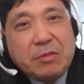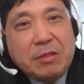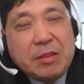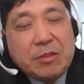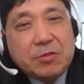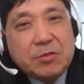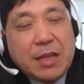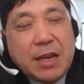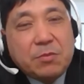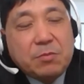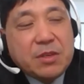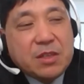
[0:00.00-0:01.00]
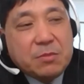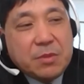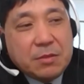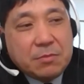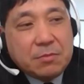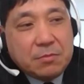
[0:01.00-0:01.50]
is now
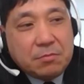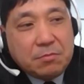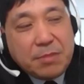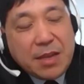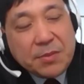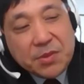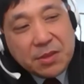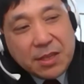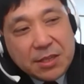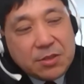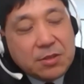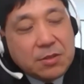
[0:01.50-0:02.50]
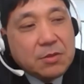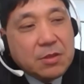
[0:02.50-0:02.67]
becoming perhaps less